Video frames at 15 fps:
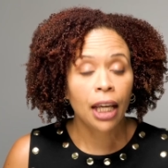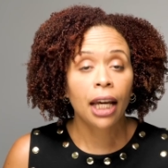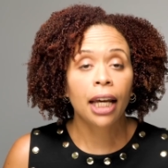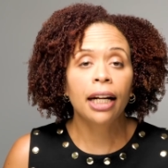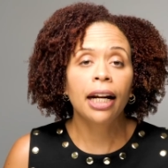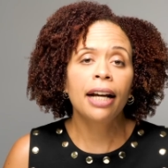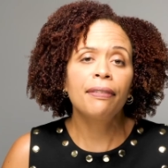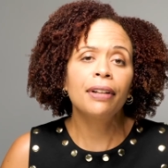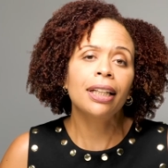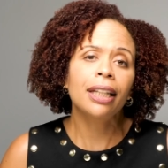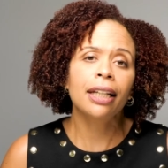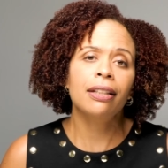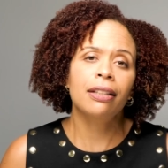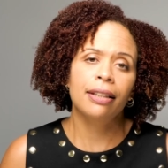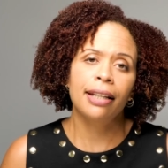And I have a
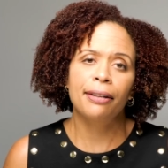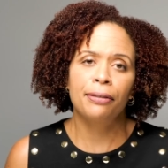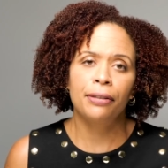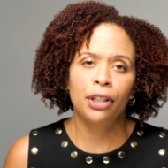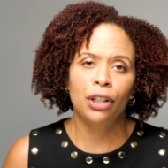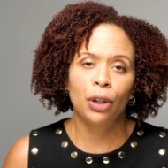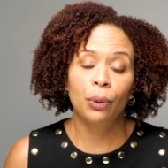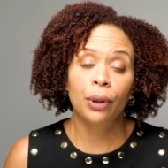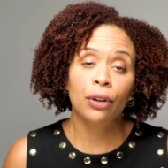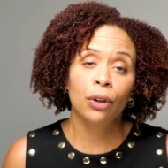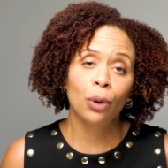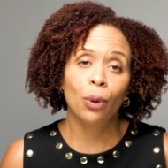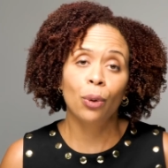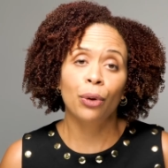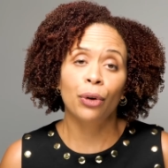link to that video in the
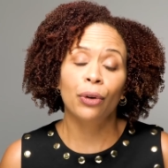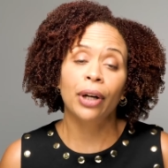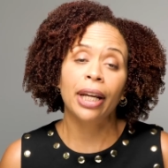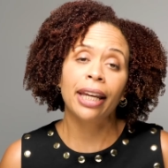corner